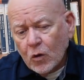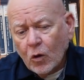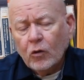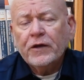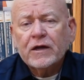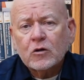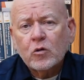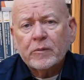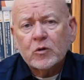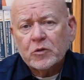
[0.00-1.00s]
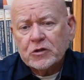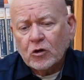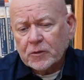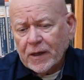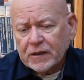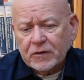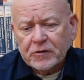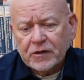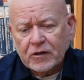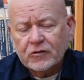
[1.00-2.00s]
all that equipment we talked about and
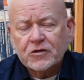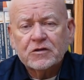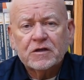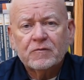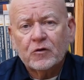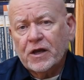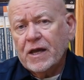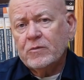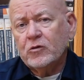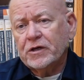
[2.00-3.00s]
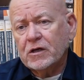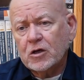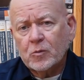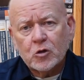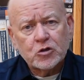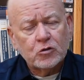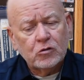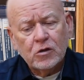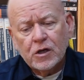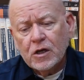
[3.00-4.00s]
everything else you need for cabling a
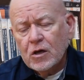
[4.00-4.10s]
commercial